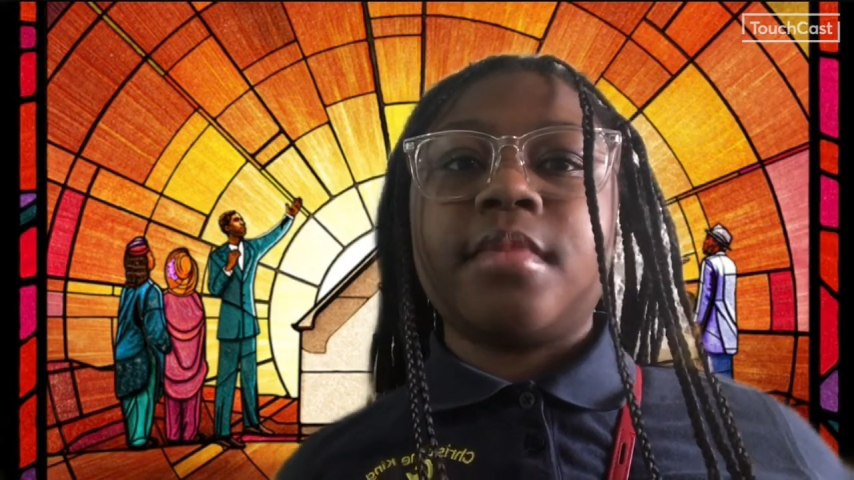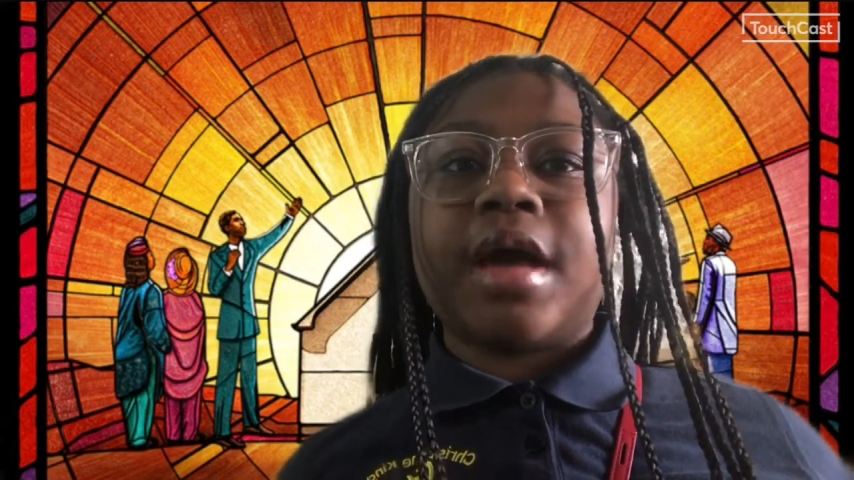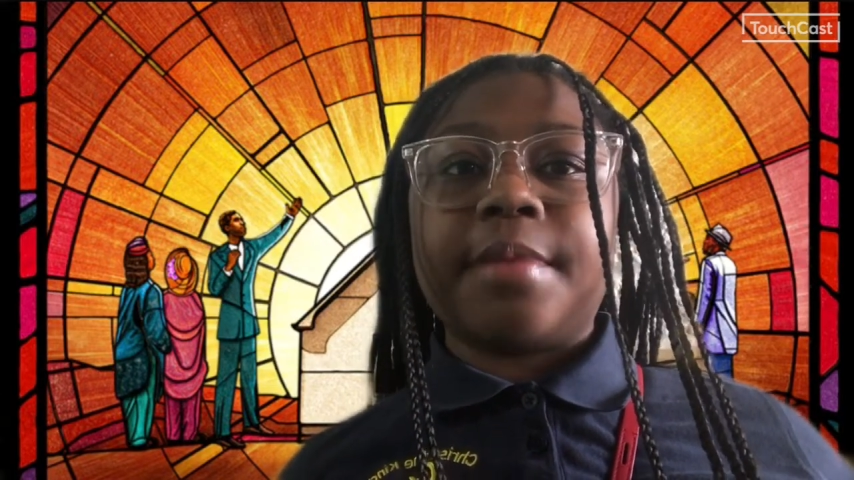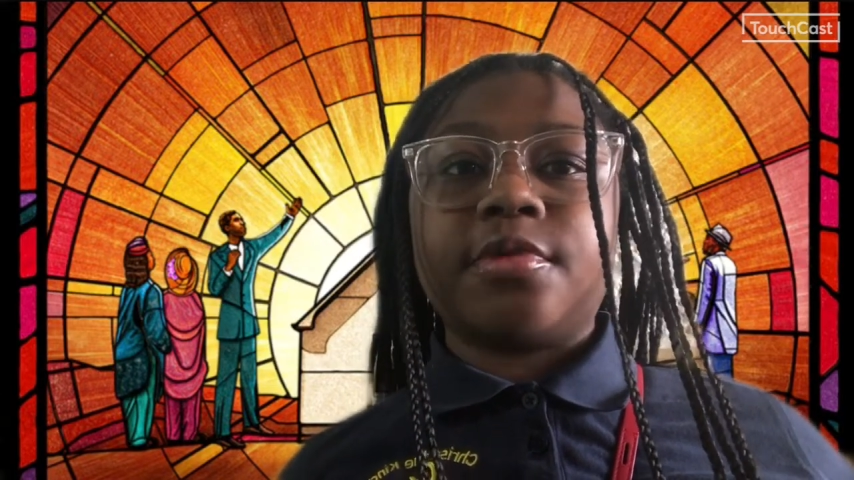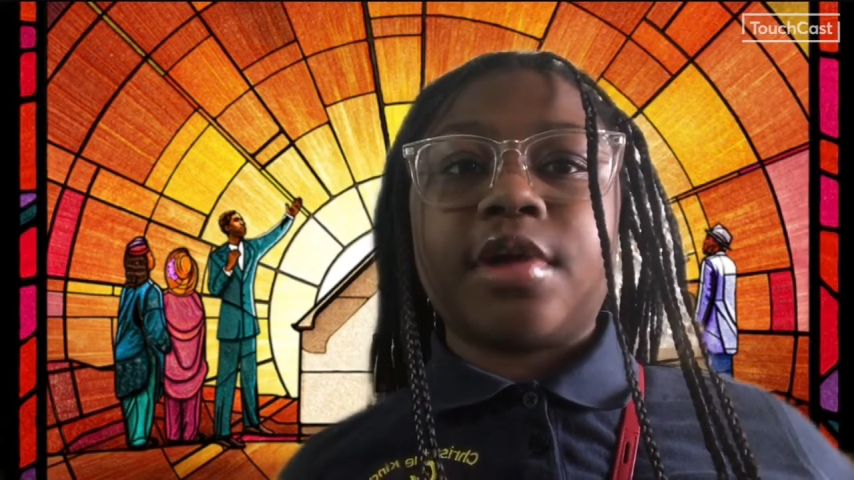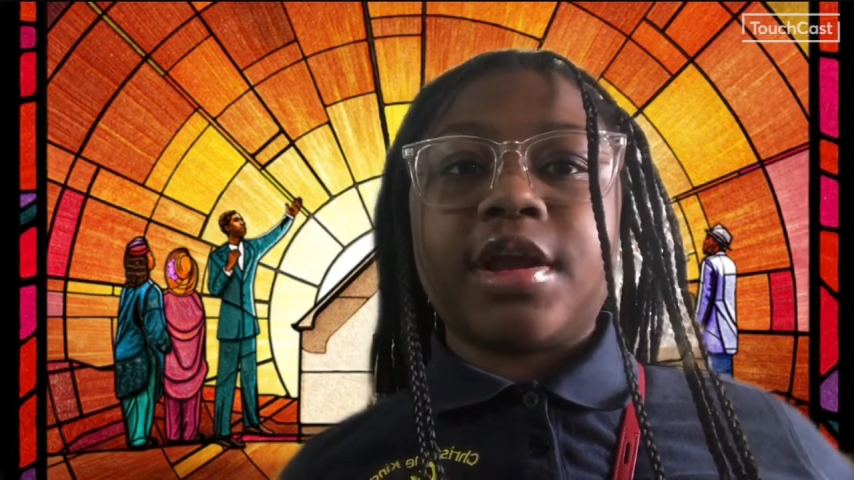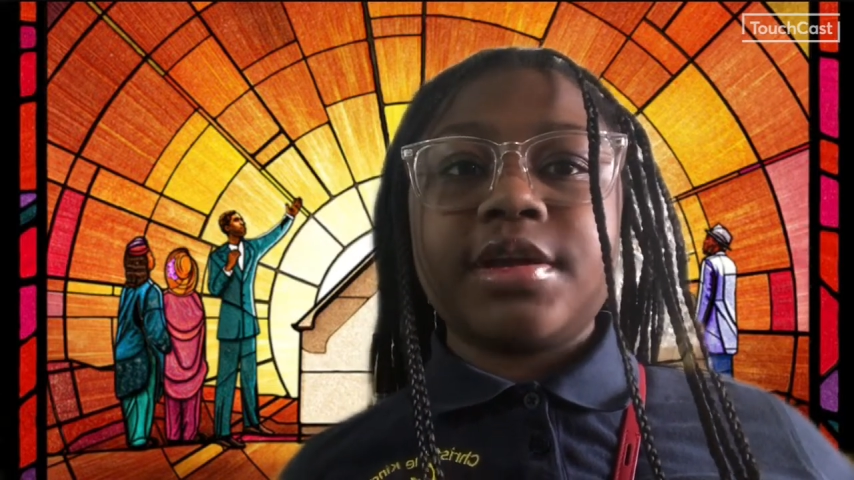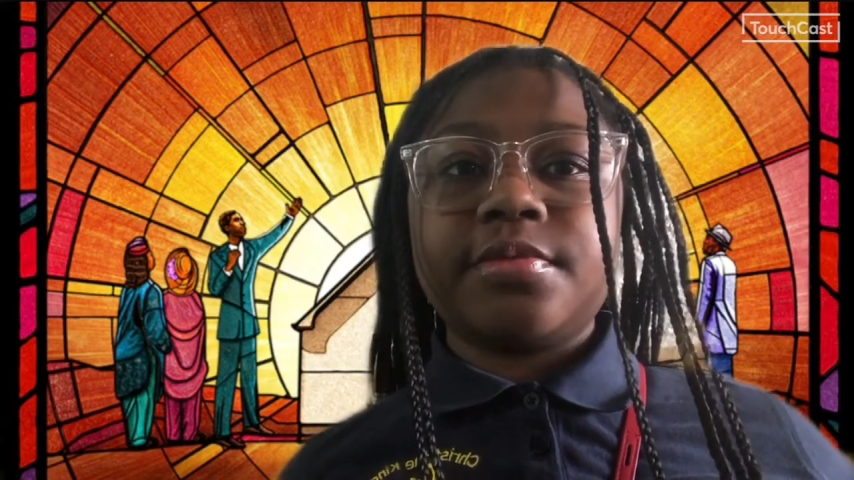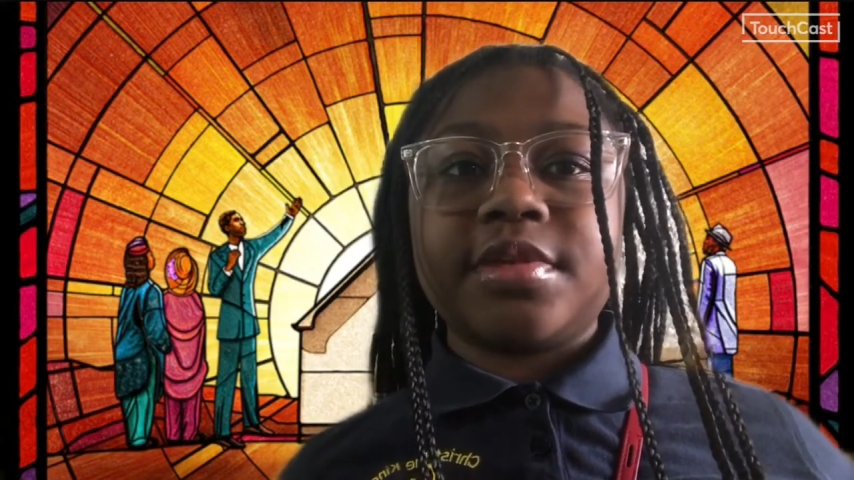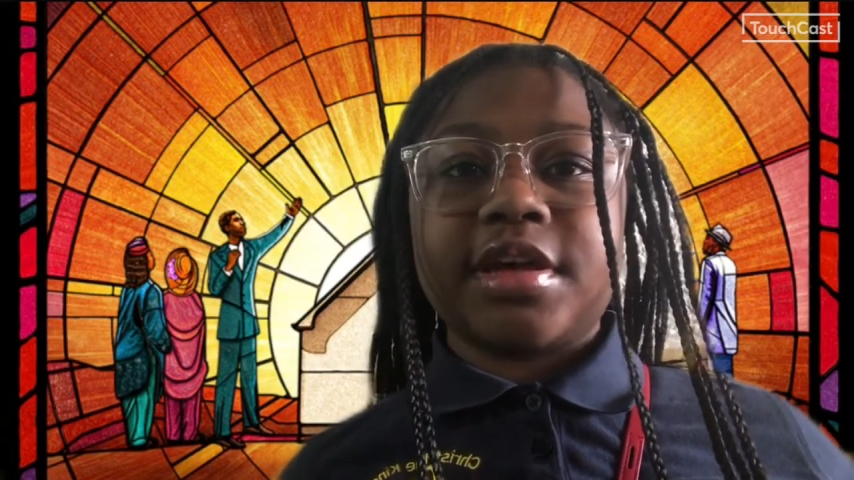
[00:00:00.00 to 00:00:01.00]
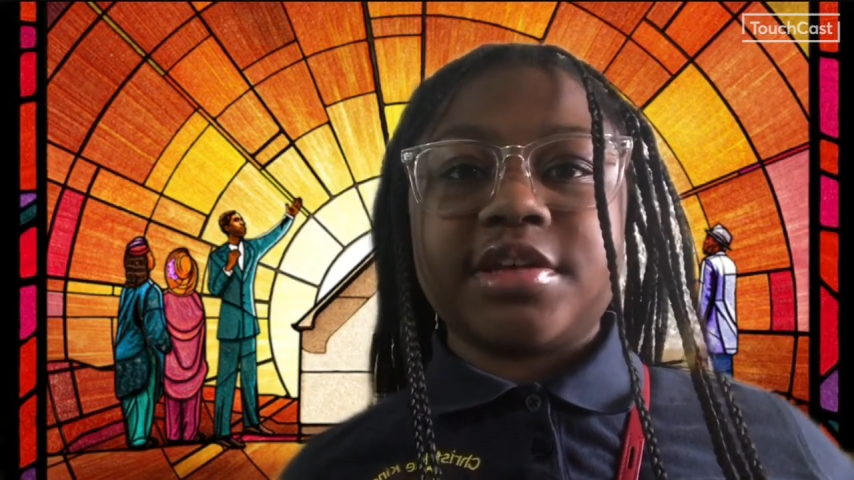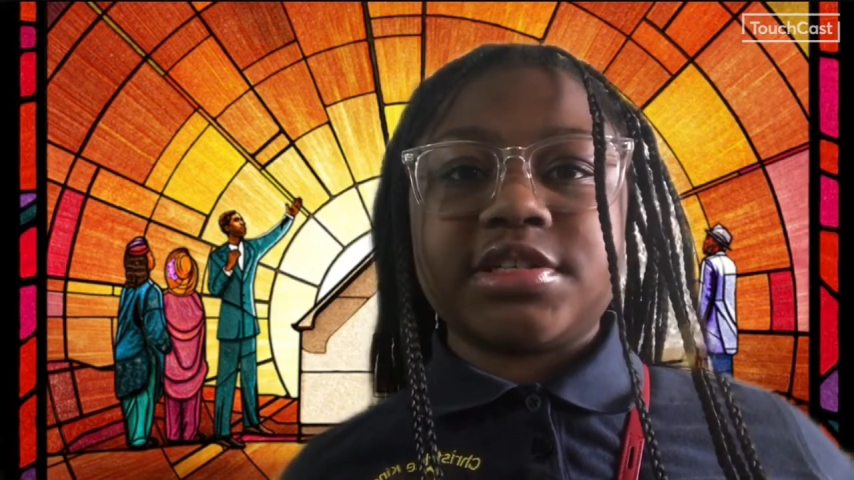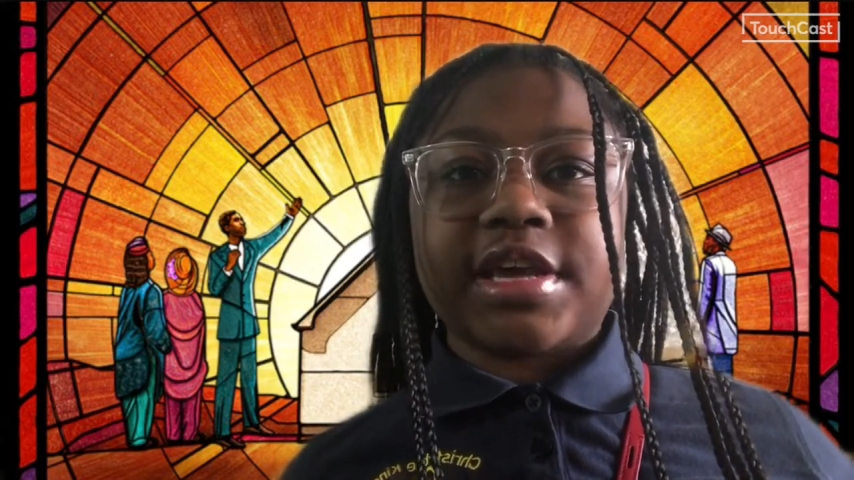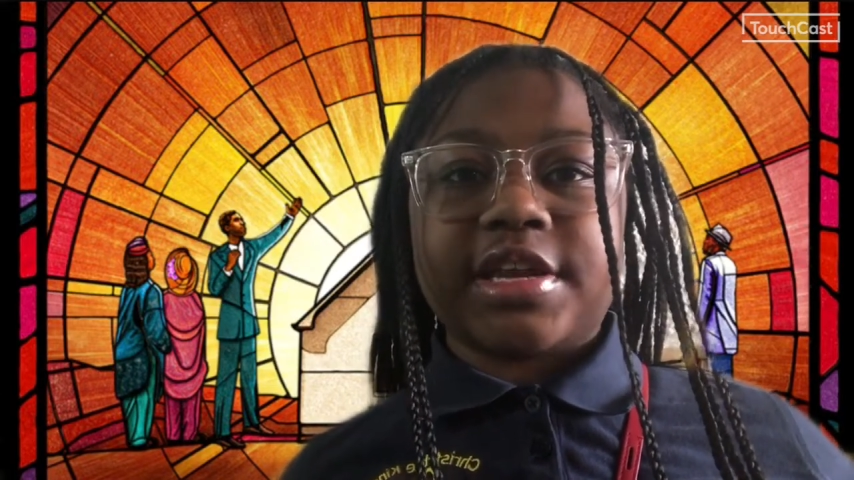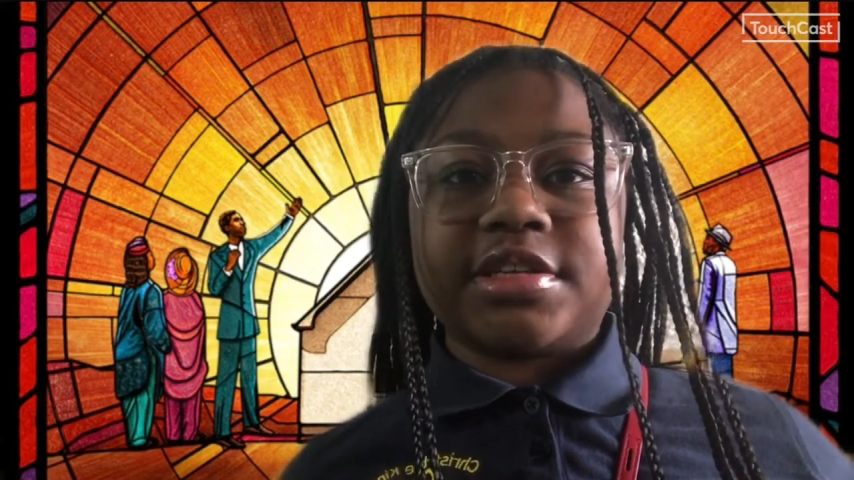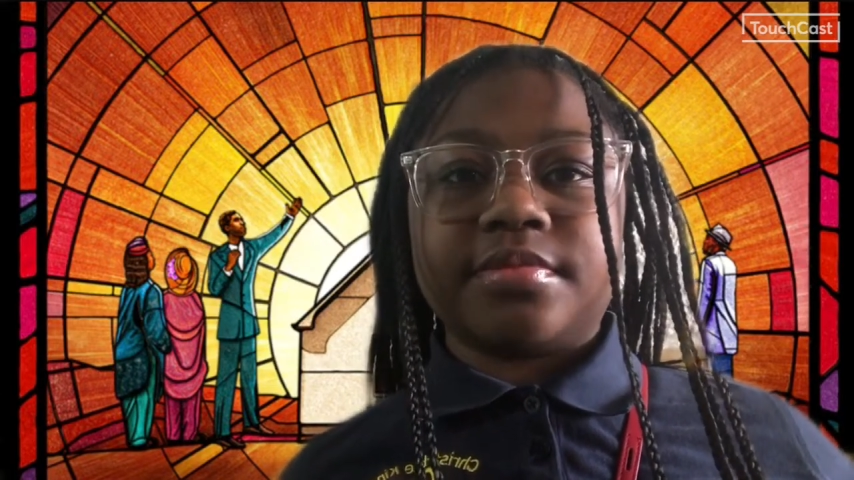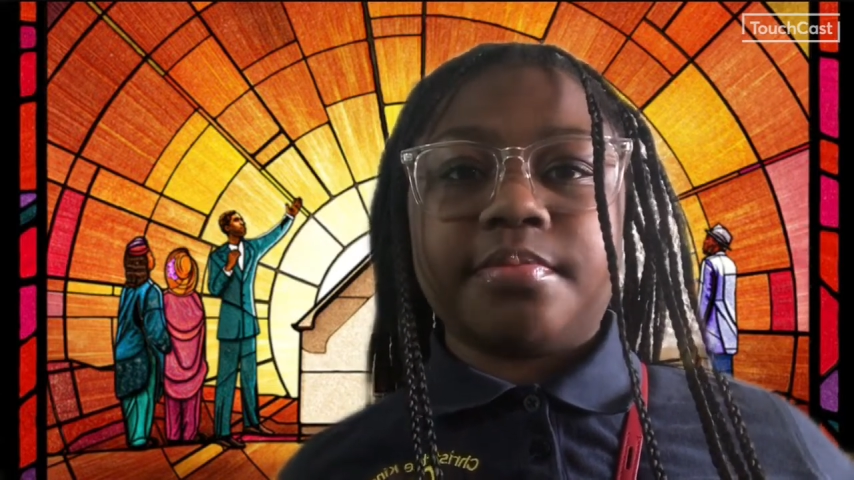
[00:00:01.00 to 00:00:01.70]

I am credited with educating